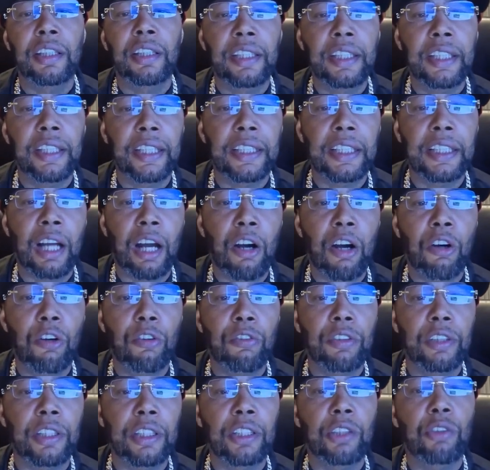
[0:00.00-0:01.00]

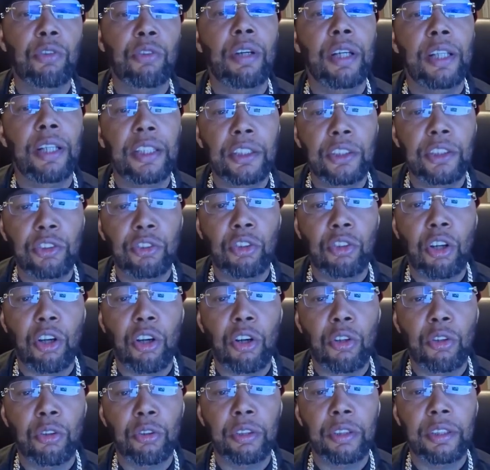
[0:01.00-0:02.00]
Kickoff, and Credit
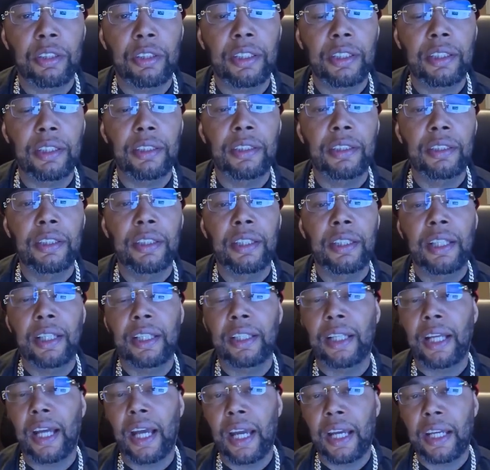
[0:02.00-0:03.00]
Strong,
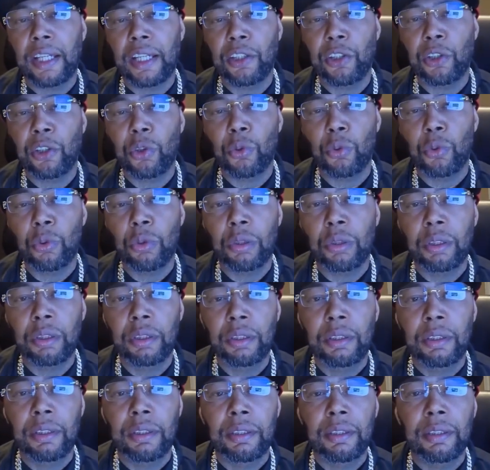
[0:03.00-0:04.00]
and the AU.
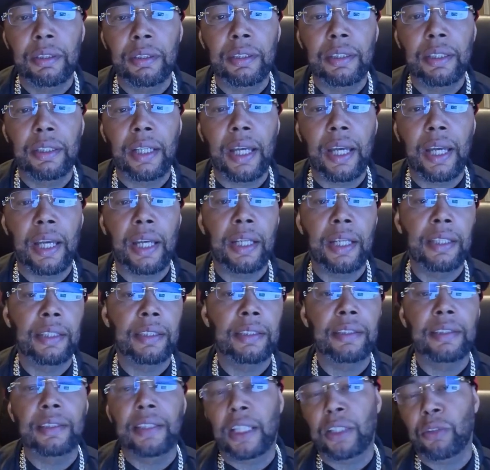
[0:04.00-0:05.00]

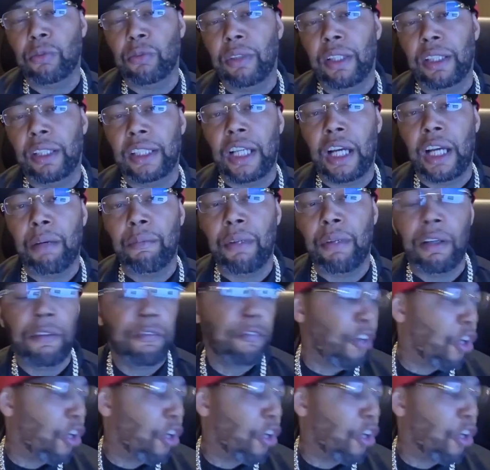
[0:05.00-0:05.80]
And that's when I got my